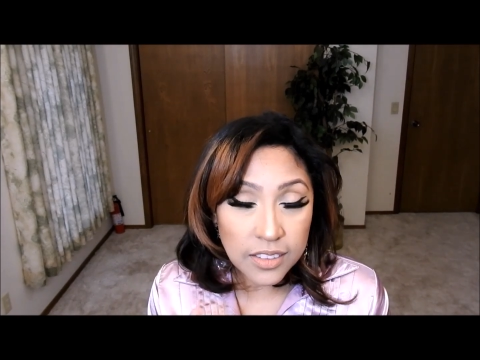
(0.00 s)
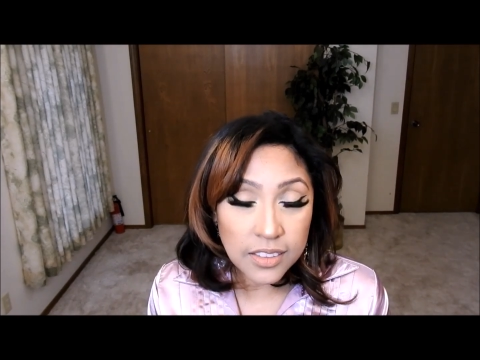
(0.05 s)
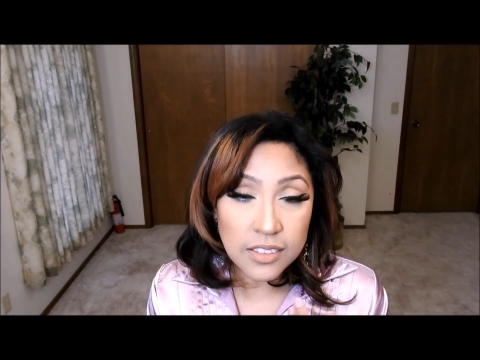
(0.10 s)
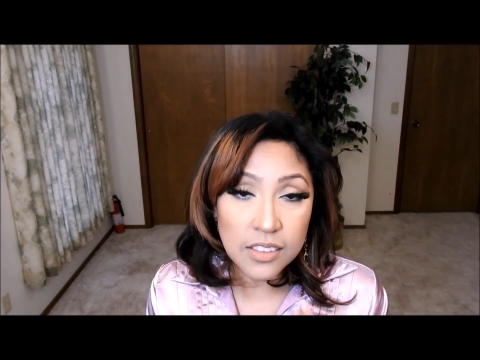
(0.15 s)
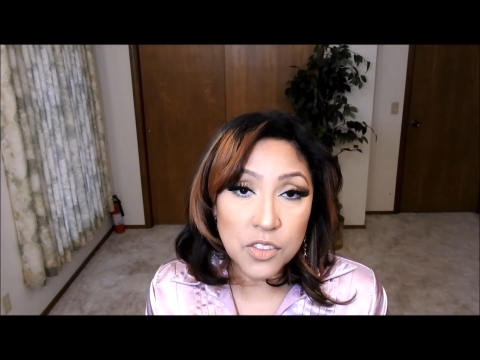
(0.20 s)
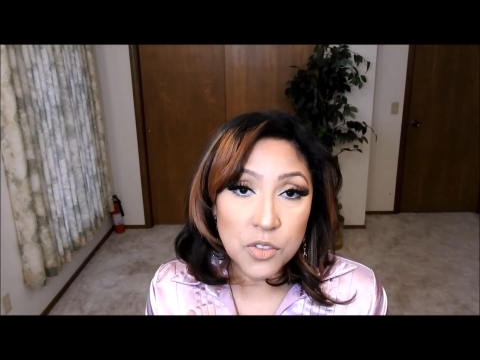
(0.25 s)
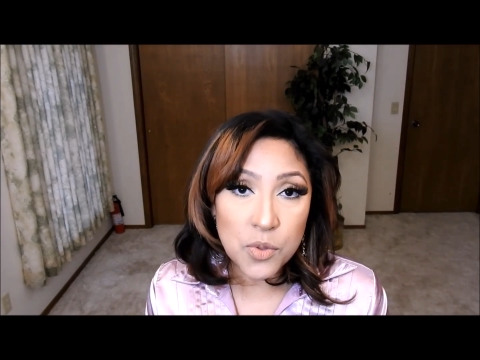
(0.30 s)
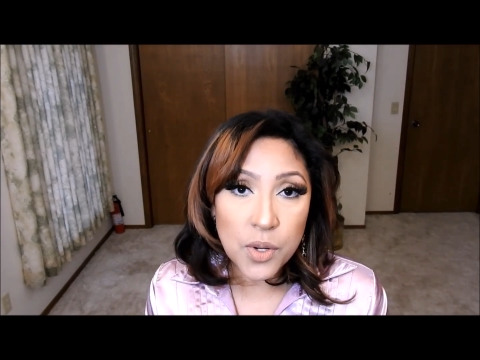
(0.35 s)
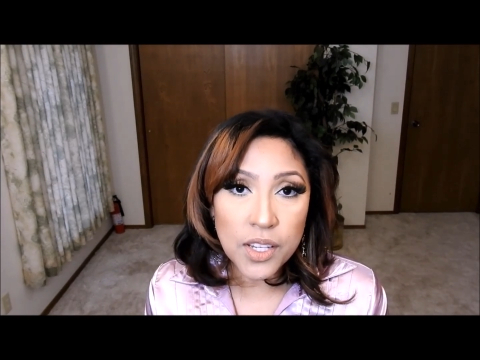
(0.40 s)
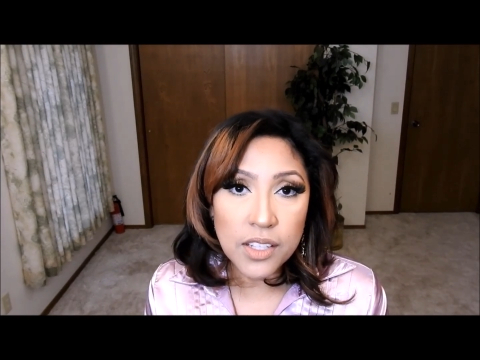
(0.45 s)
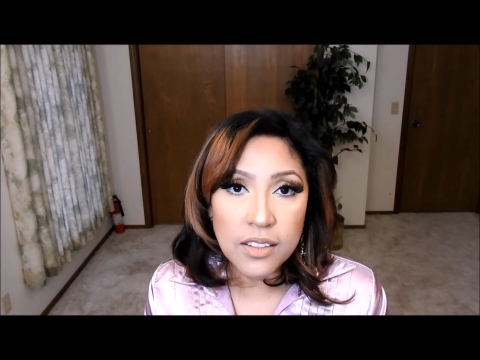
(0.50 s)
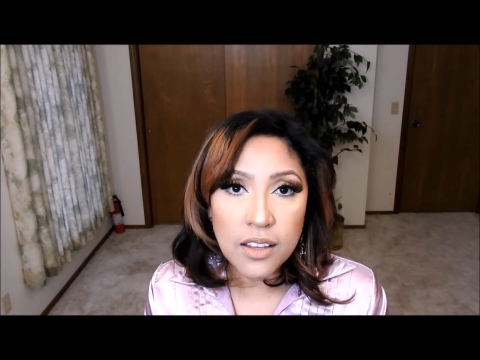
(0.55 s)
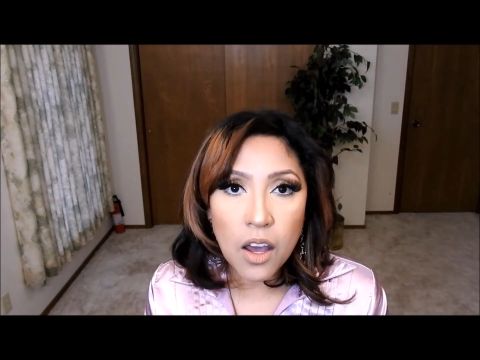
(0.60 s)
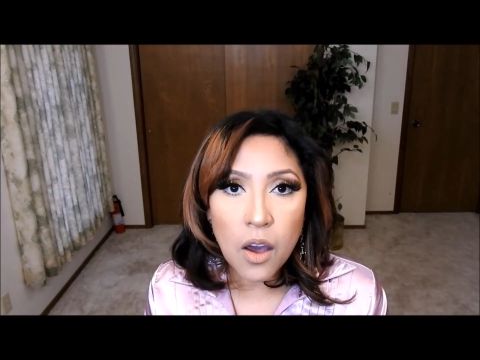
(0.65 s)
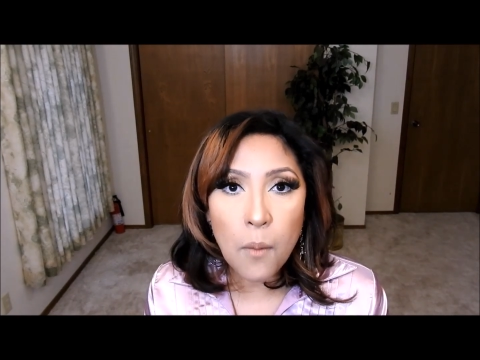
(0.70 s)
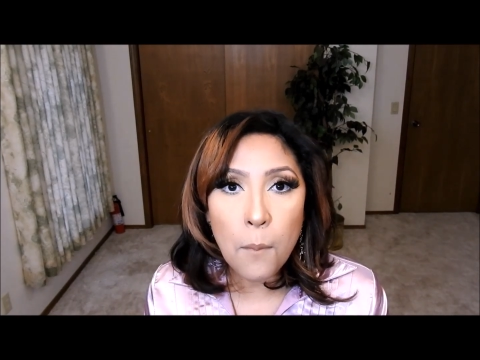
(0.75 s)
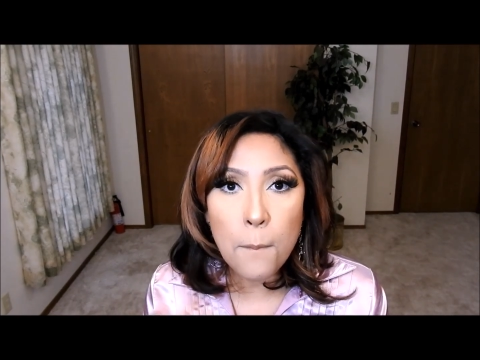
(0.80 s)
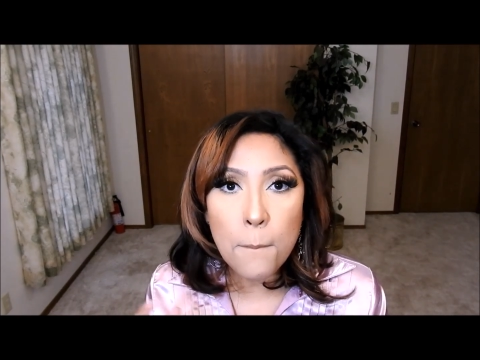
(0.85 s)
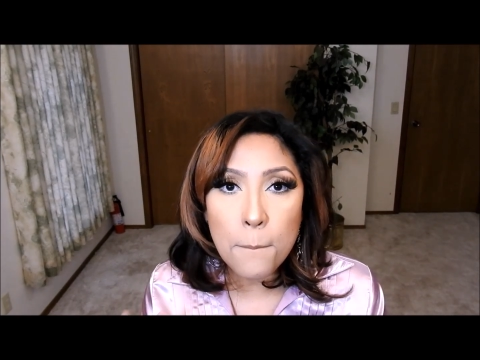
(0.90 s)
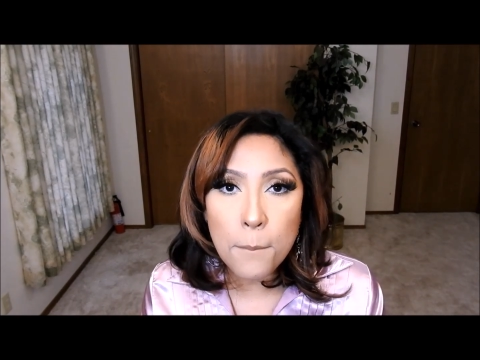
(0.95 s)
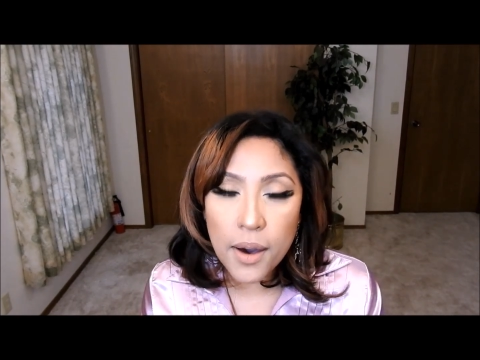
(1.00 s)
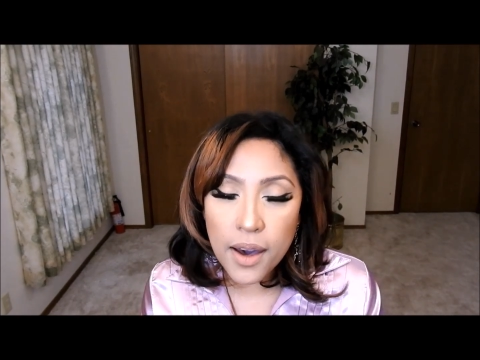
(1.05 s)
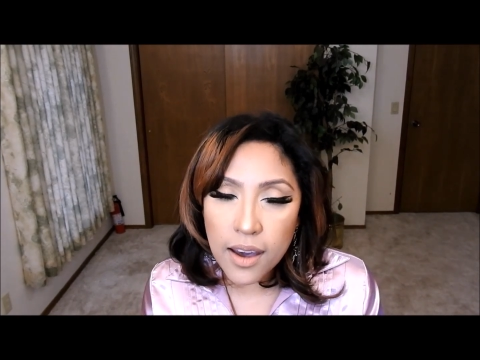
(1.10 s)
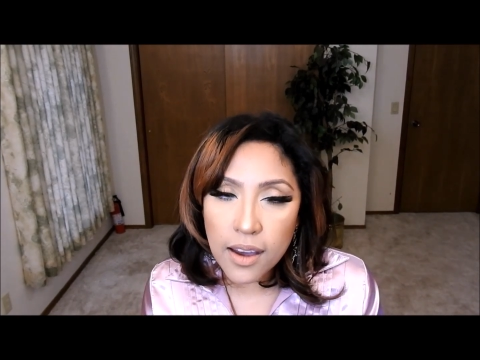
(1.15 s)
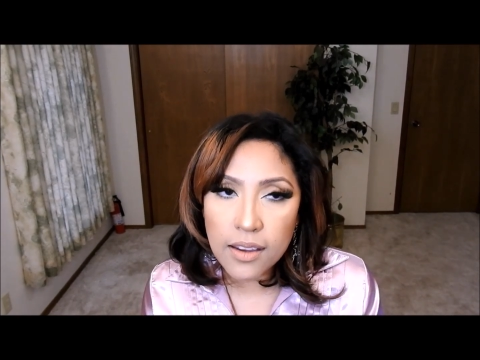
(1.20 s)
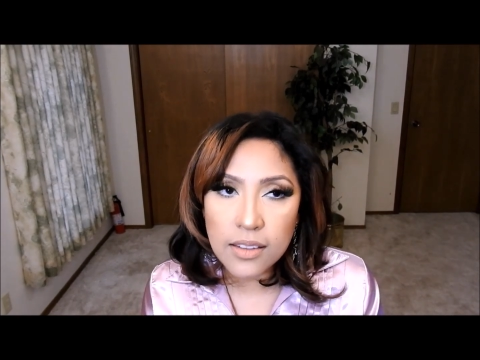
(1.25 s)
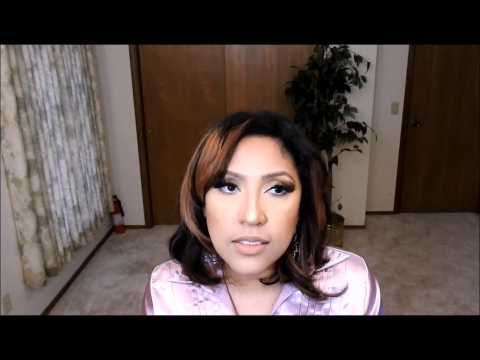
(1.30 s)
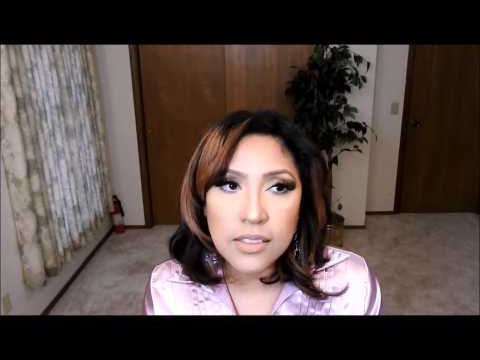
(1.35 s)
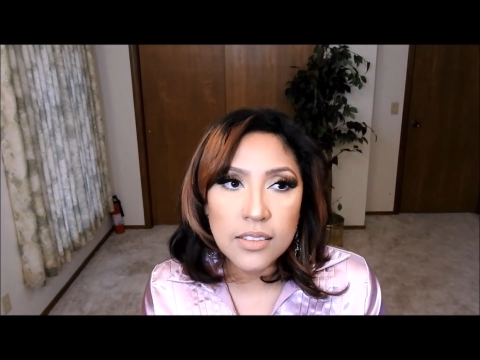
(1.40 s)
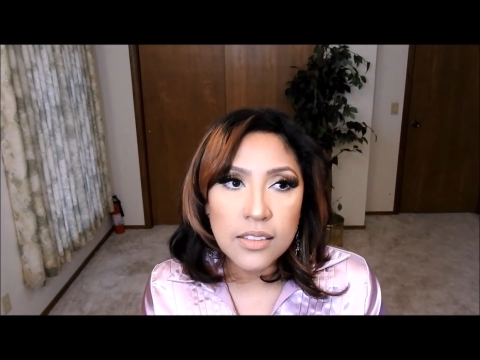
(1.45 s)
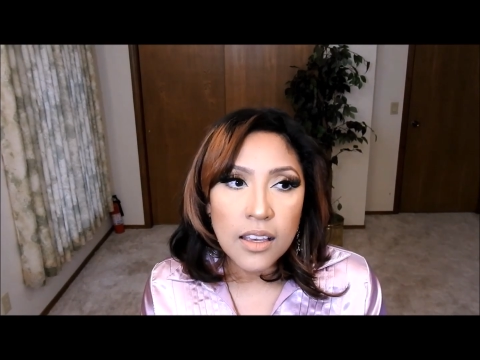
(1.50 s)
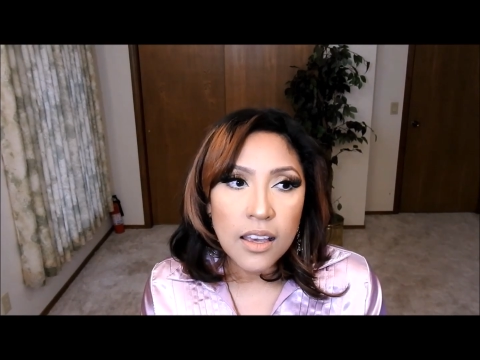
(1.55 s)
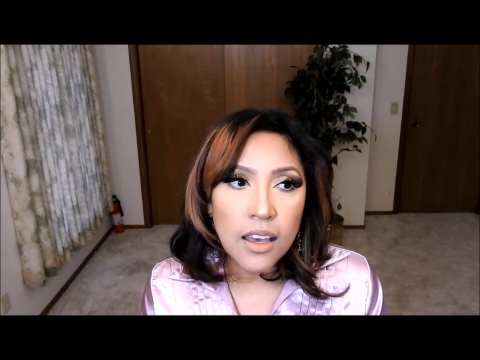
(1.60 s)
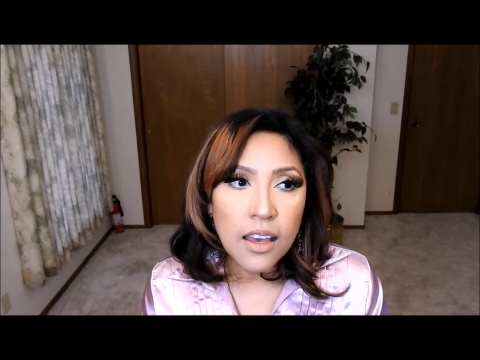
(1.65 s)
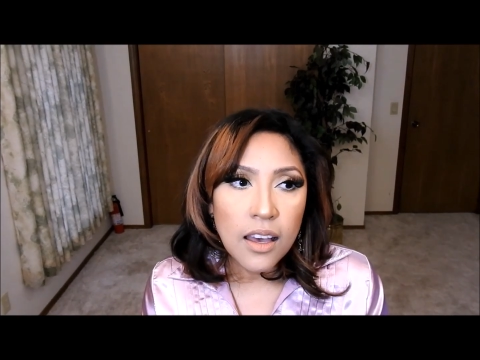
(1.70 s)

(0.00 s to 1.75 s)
in the dry down, but